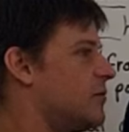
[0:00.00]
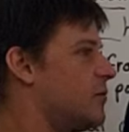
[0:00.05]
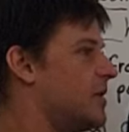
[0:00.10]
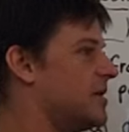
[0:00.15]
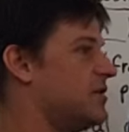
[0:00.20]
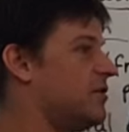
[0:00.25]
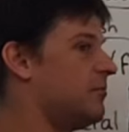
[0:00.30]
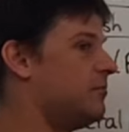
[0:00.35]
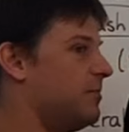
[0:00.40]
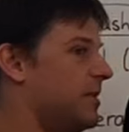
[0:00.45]
for
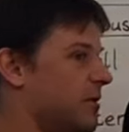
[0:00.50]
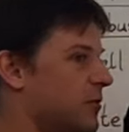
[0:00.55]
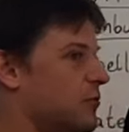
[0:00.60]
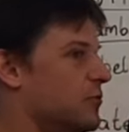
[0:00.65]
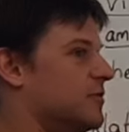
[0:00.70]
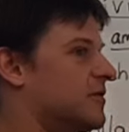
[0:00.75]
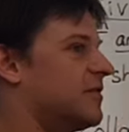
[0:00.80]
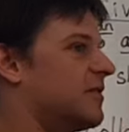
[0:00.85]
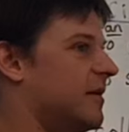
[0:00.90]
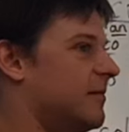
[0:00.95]
when you
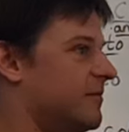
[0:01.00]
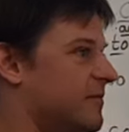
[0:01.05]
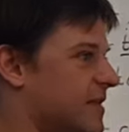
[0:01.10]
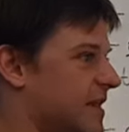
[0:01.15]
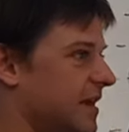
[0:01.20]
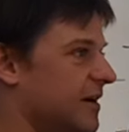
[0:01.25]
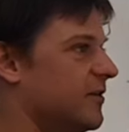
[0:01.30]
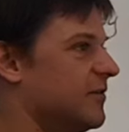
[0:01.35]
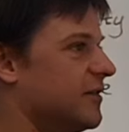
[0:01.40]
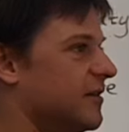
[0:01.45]
build
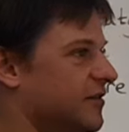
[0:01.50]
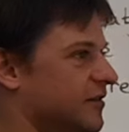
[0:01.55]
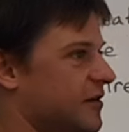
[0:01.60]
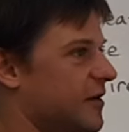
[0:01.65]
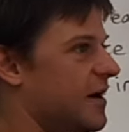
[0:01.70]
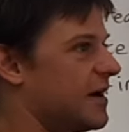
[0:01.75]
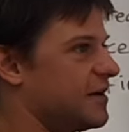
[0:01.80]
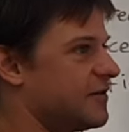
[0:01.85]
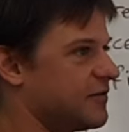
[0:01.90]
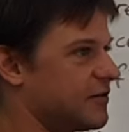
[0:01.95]
something on the
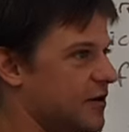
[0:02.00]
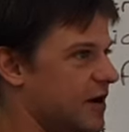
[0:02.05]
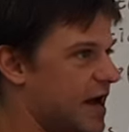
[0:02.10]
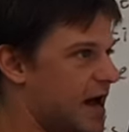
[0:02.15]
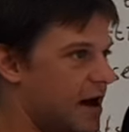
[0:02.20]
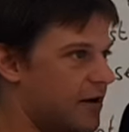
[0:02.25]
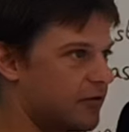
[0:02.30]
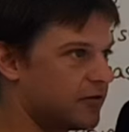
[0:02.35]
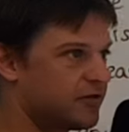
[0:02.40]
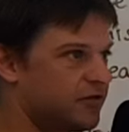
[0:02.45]
side of your
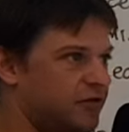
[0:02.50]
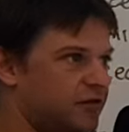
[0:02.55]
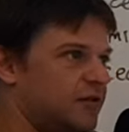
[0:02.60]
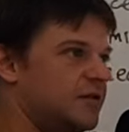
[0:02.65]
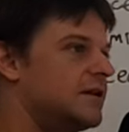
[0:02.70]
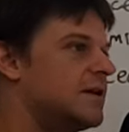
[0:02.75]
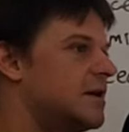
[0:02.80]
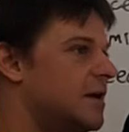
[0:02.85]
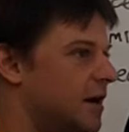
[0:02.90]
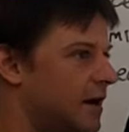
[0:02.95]

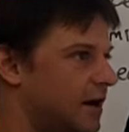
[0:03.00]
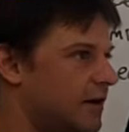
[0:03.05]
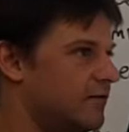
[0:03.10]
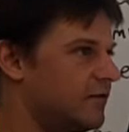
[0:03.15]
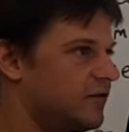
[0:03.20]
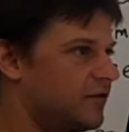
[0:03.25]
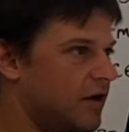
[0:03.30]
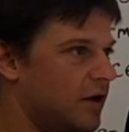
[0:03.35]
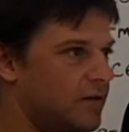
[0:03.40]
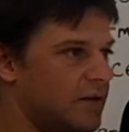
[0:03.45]
house
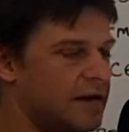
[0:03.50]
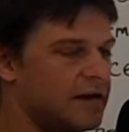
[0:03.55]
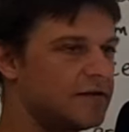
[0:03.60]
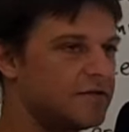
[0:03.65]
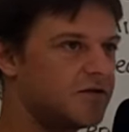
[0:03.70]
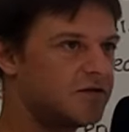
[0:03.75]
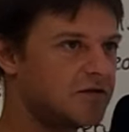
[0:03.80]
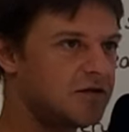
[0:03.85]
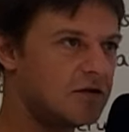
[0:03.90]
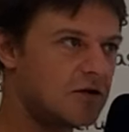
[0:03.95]
and so
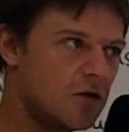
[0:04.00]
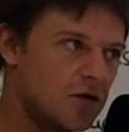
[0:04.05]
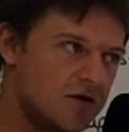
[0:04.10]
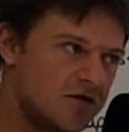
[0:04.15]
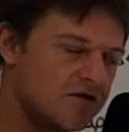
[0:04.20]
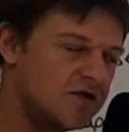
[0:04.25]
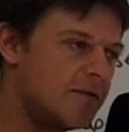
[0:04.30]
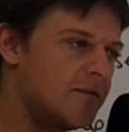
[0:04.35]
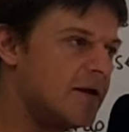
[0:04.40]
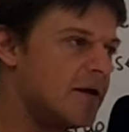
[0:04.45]
it's got a
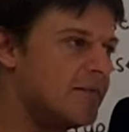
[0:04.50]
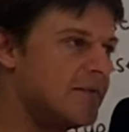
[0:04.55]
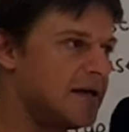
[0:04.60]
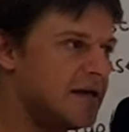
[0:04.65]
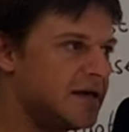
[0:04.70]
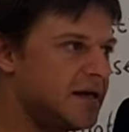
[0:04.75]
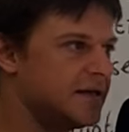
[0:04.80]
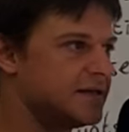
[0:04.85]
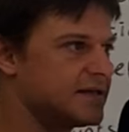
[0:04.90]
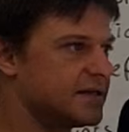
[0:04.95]
similar
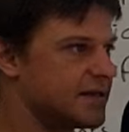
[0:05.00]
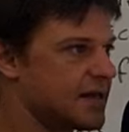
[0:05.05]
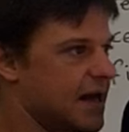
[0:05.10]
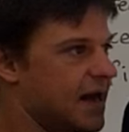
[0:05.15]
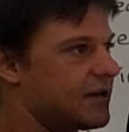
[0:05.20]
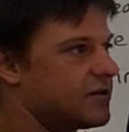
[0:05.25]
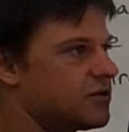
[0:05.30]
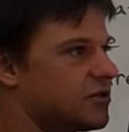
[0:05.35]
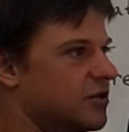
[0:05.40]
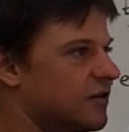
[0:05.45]
meaning to
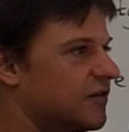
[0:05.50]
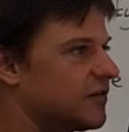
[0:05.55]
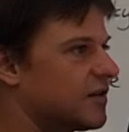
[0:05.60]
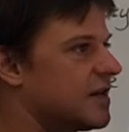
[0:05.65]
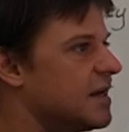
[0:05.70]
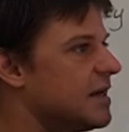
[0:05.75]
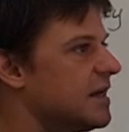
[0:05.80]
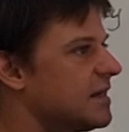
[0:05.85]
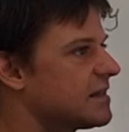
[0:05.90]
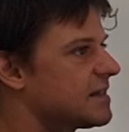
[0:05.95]
that just
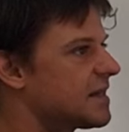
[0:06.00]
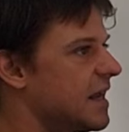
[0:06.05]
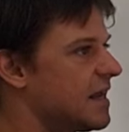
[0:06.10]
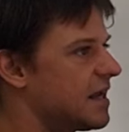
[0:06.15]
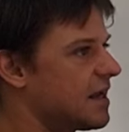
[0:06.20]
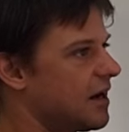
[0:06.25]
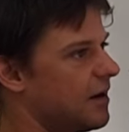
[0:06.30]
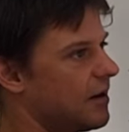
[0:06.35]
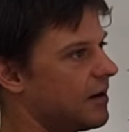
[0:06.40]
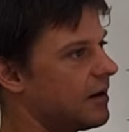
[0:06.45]

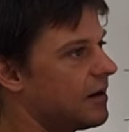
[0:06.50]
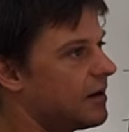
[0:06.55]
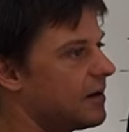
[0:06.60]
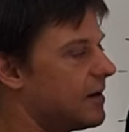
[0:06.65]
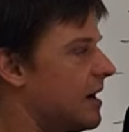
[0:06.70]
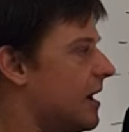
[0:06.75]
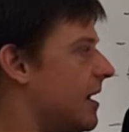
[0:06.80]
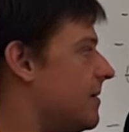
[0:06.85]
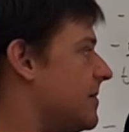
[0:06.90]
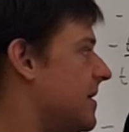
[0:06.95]
take
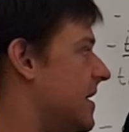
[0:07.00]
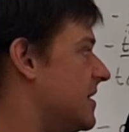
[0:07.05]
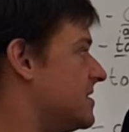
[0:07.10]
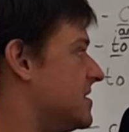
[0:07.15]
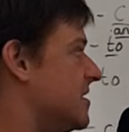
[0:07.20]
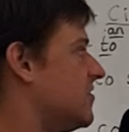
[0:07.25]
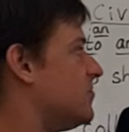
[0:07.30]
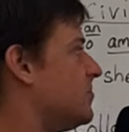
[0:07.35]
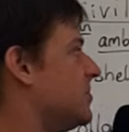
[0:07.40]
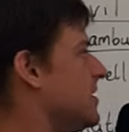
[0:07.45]
a, um, a
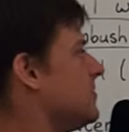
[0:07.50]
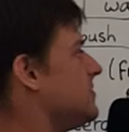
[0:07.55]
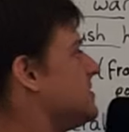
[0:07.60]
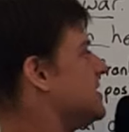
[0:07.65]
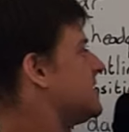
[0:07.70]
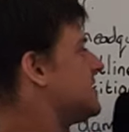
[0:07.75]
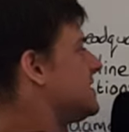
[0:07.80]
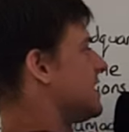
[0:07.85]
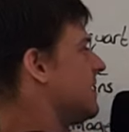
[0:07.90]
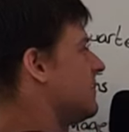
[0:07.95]

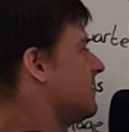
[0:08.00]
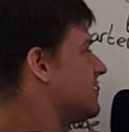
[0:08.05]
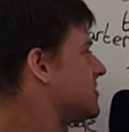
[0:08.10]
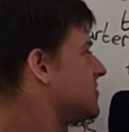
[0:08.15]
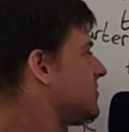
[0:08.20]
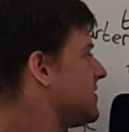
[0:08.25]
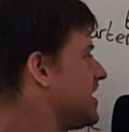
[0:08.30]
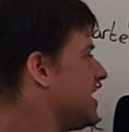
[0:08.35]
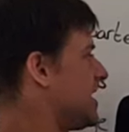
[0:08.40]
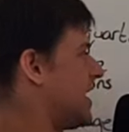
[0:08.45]
disputed
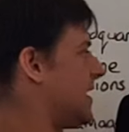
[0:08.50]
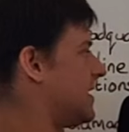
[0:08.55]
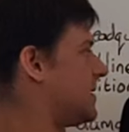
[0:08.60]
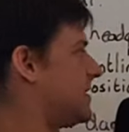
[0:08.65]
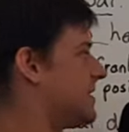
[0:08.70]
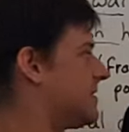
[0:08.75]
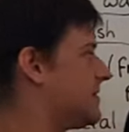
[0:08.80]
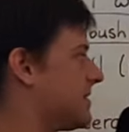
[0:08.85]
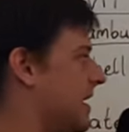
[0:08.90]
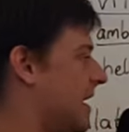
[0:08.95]
territory
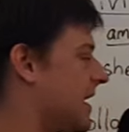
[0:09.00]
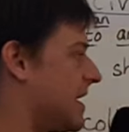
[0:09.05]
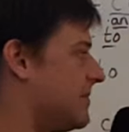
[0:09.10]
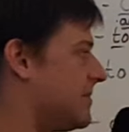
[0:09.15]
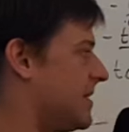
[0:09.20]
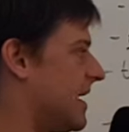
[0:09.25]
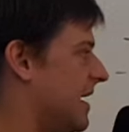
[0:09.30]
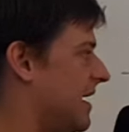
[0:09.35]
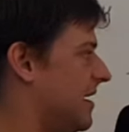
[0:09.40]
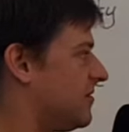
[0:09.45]
and
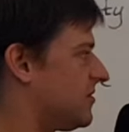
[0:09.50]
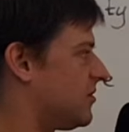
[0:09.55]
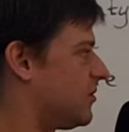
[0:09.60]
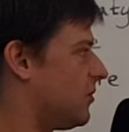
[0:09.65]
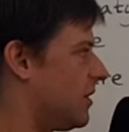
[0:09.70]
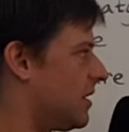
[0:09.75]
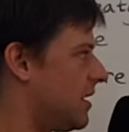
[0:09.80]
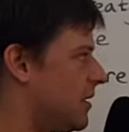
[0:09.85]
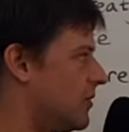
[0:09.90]
claim it as your